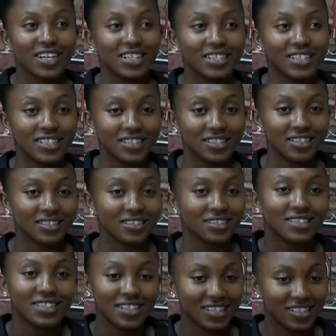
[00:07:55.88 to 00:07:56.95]
It
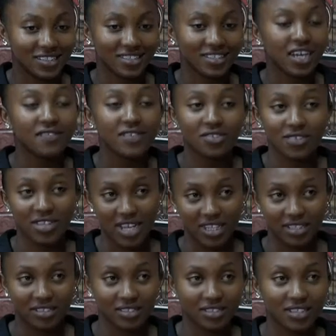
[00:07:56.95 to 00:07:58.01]
is covered with
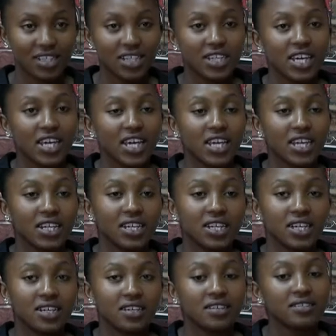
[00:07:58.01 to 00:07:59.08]
ice. And
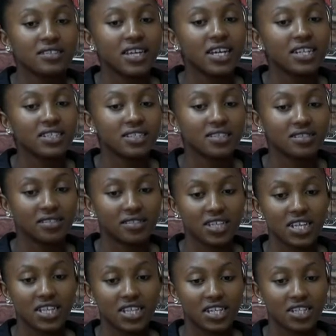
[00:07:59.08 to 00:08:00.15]
scientists say
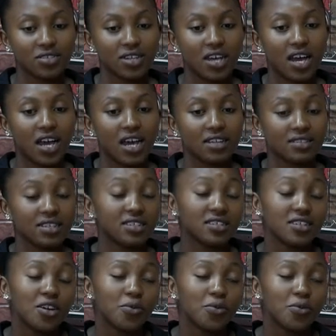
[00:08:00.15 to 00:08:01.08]
that as at now